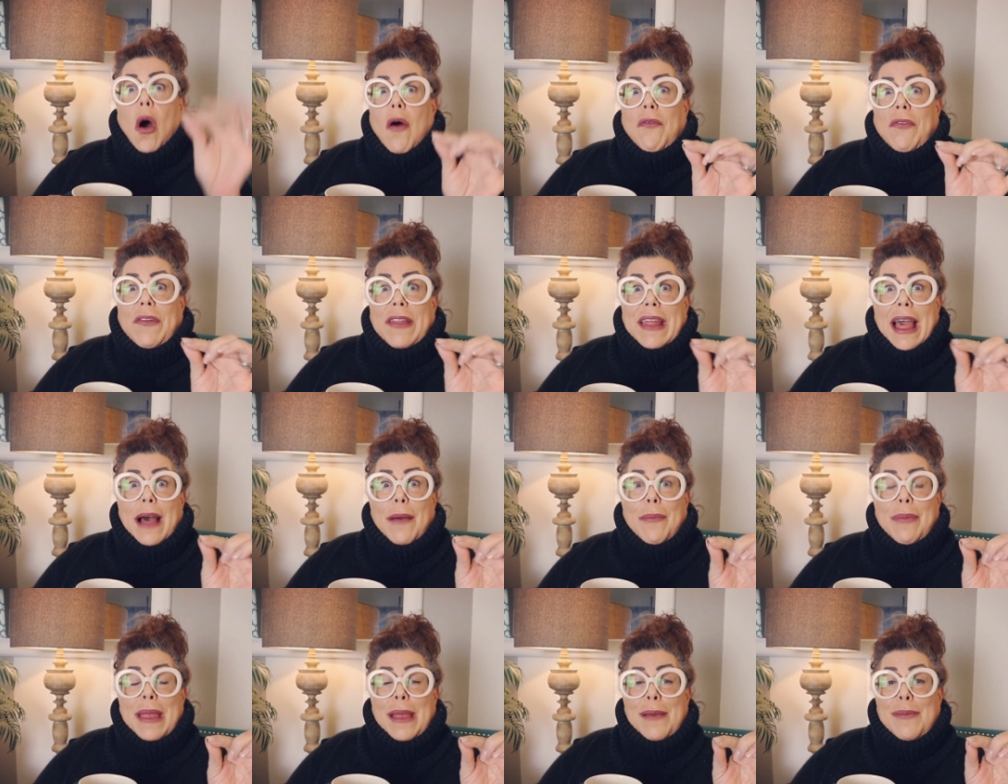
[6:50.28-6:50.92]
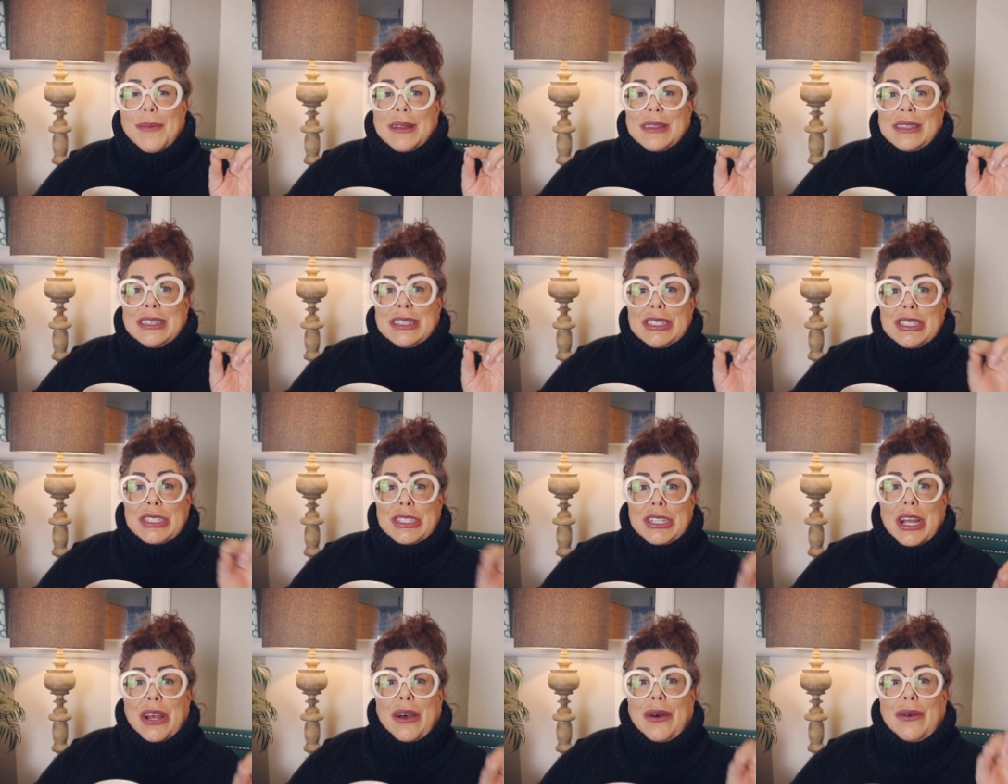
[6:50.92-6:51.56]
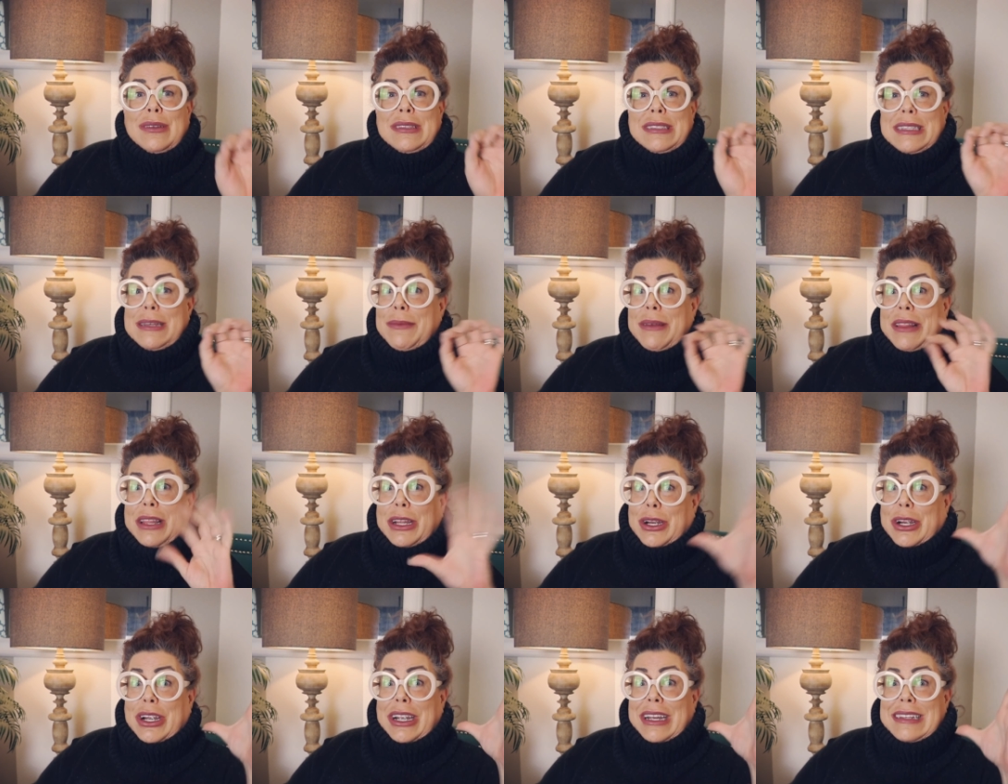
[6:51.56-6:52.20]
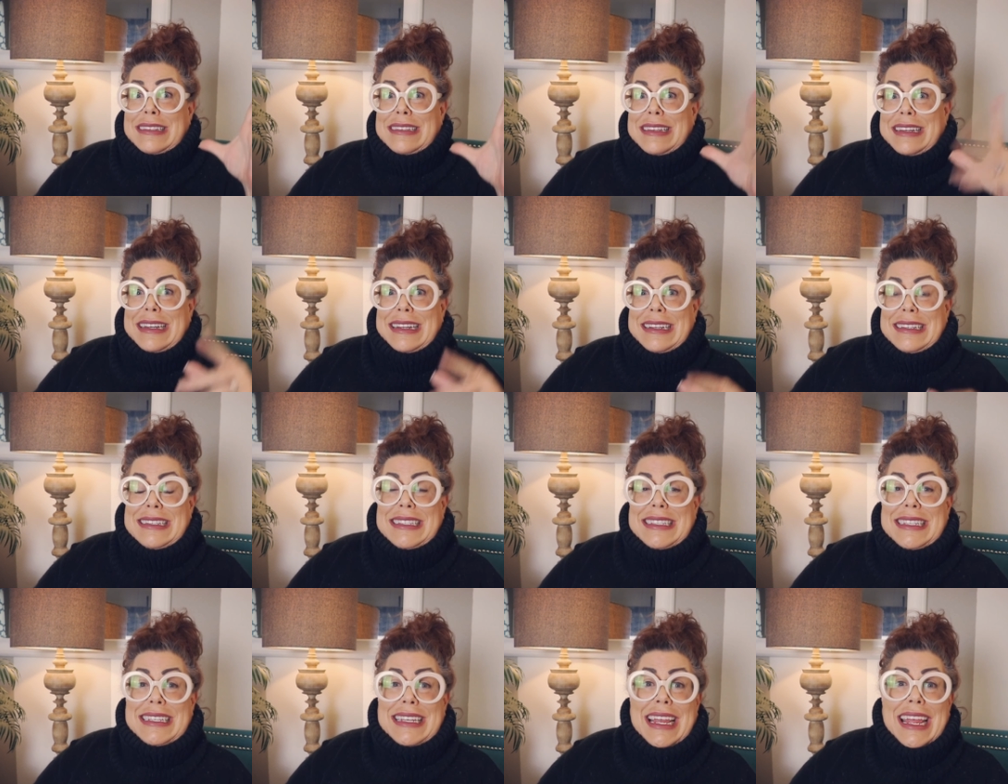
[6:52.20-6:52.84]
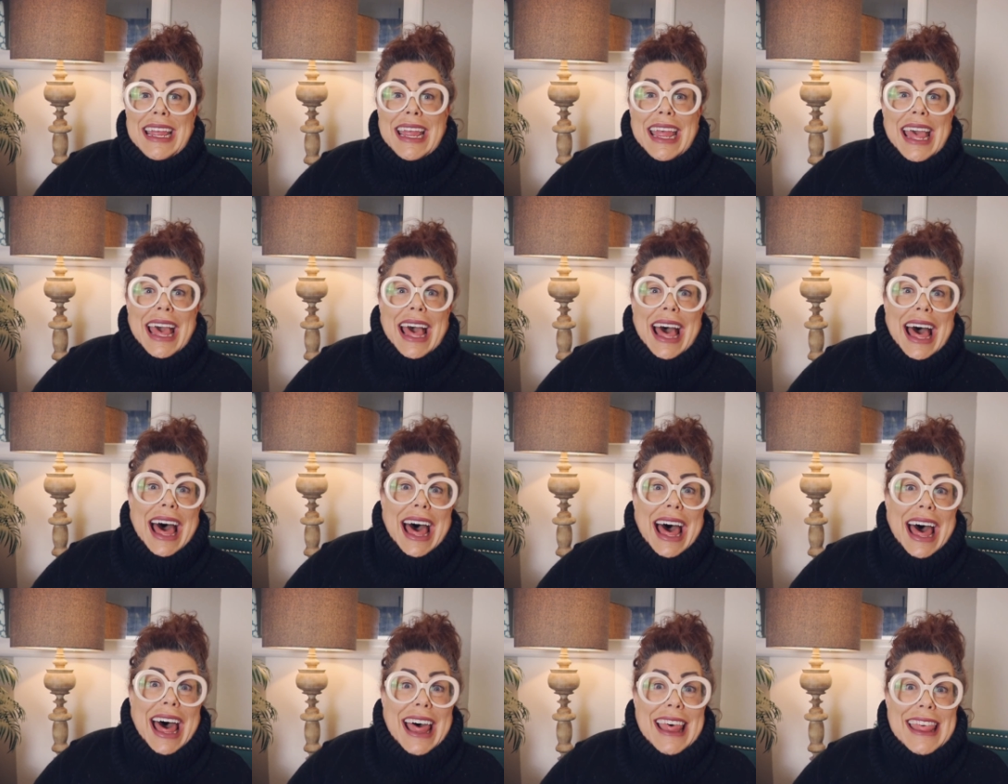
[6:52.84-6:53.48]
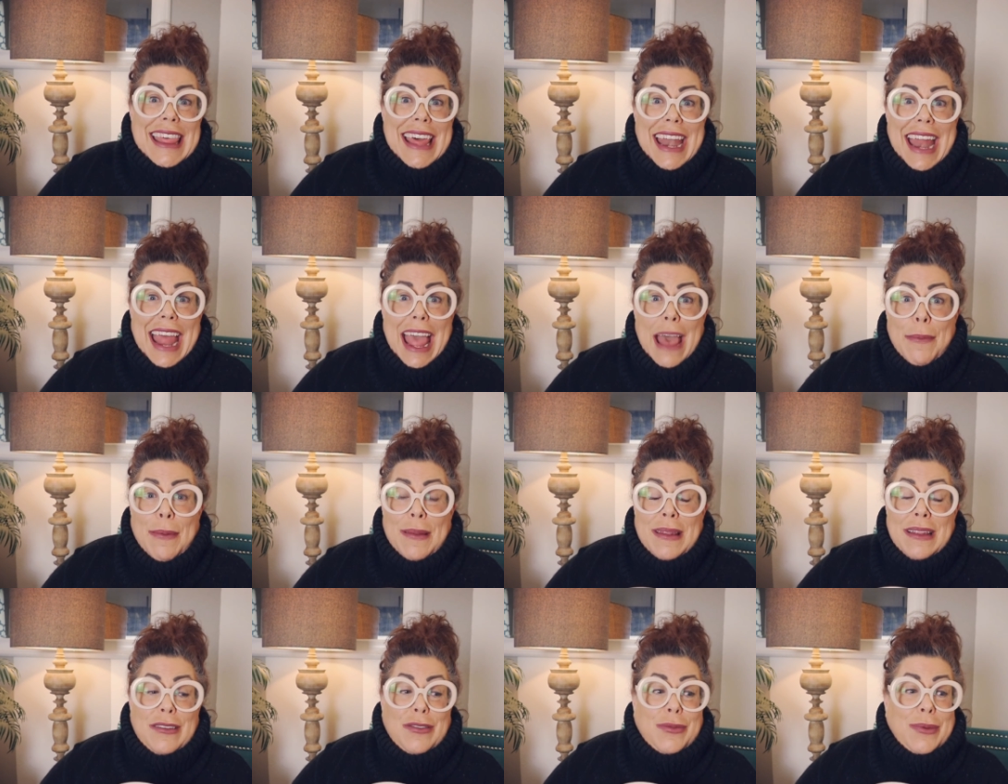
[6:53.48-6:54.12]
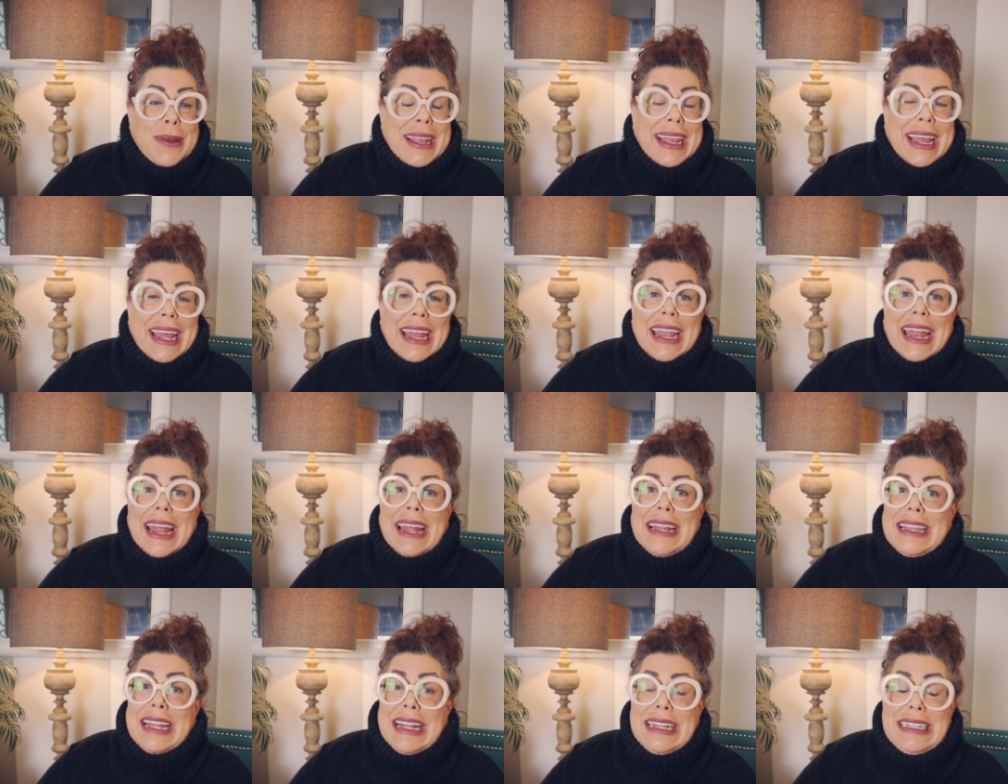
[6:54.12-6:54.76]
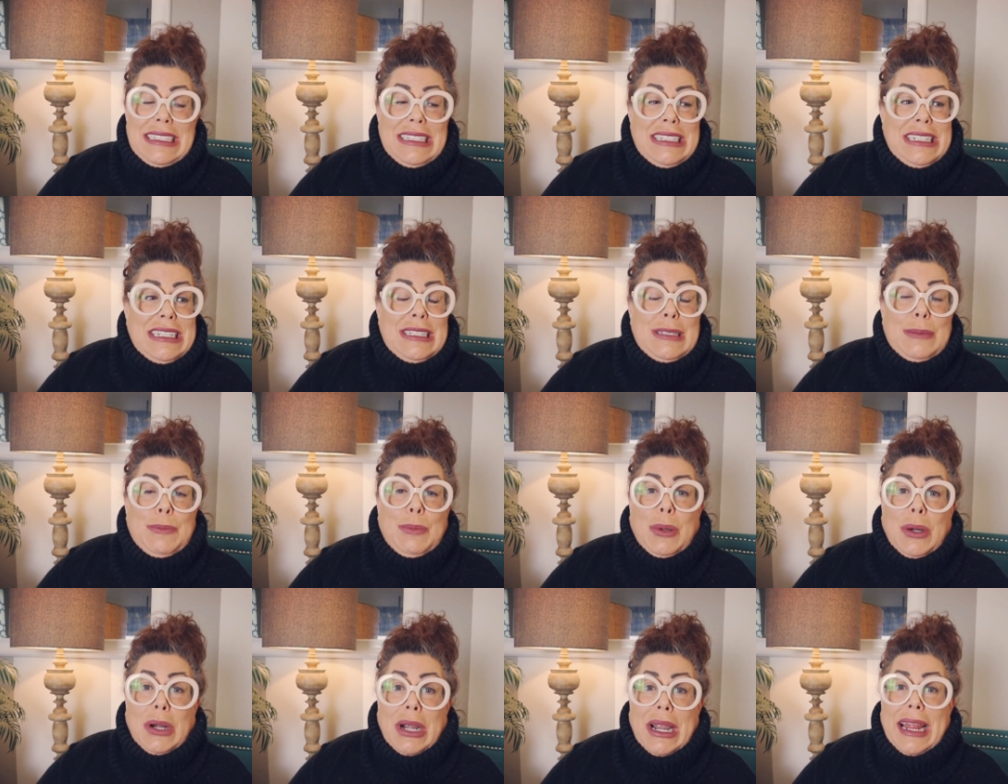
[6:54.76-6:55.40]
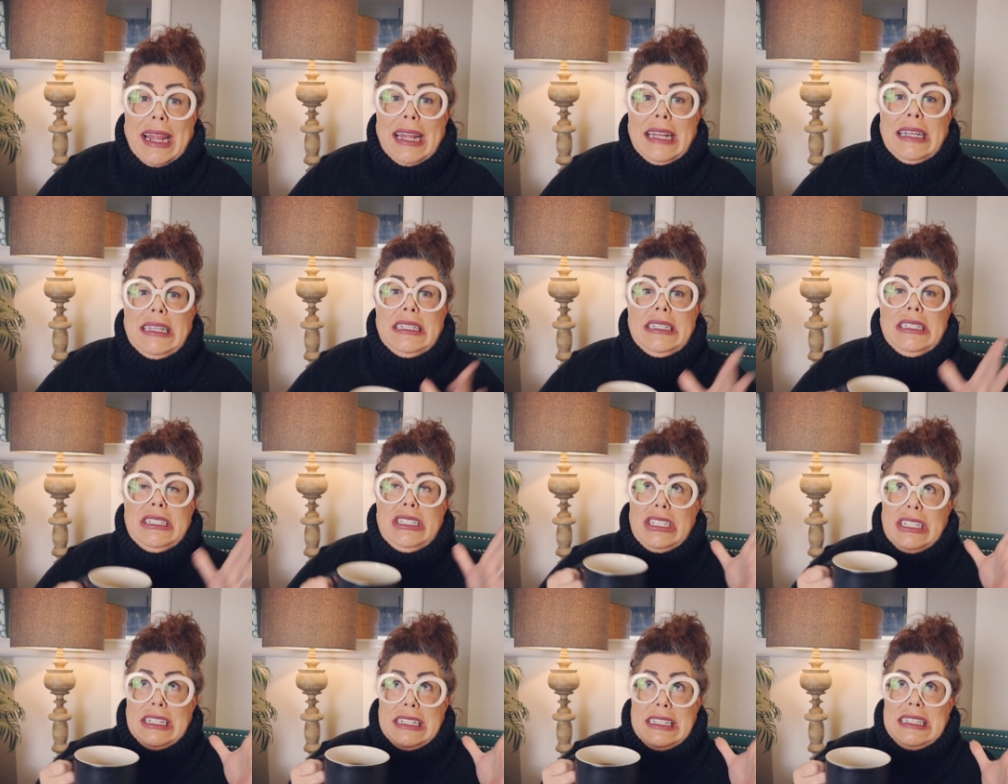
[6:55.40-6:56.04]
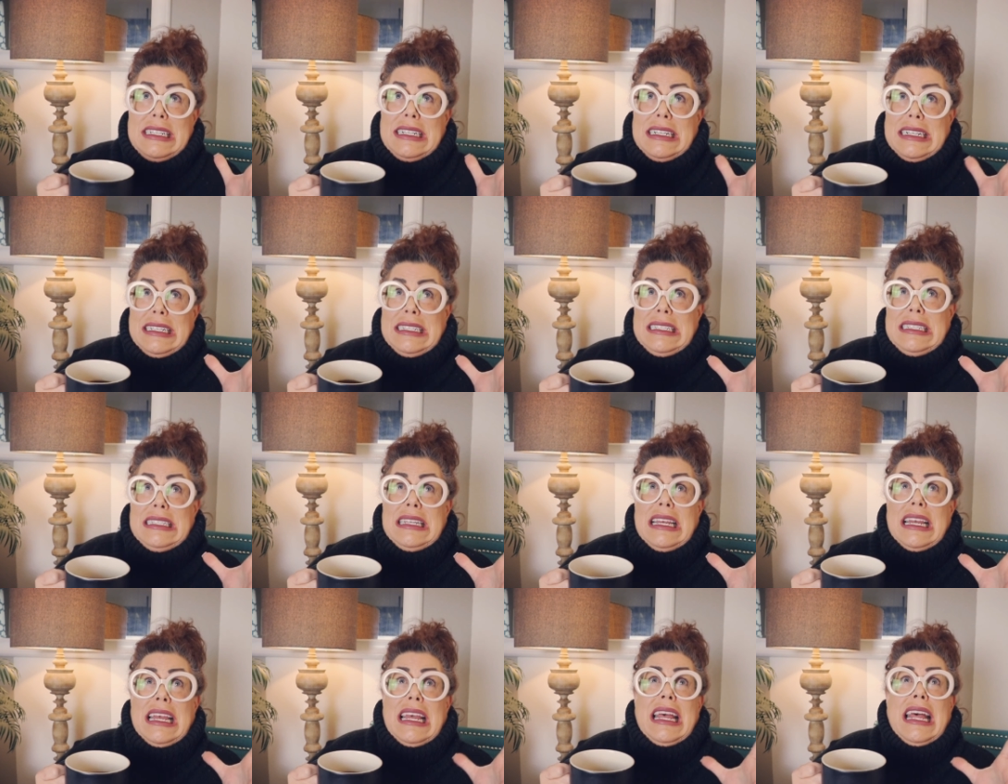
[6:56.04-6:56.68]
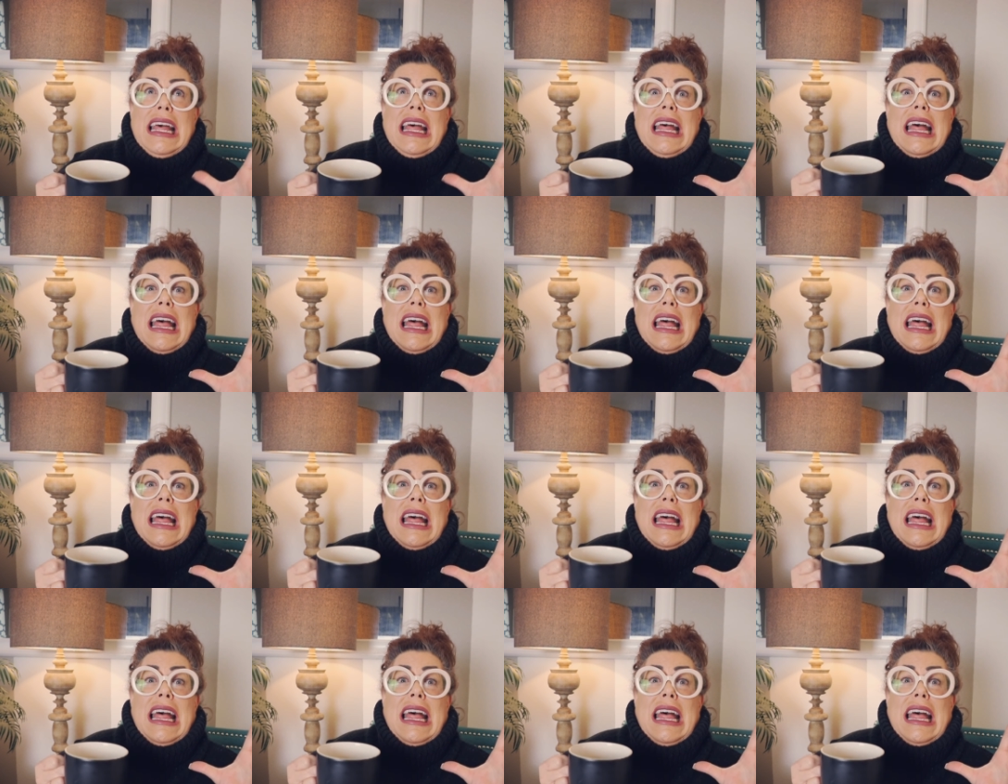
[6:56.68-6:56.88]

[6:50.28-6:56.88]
hopefully I'll be able to show some of the craziness uh, that happened this weekend and let's just pray to Jesus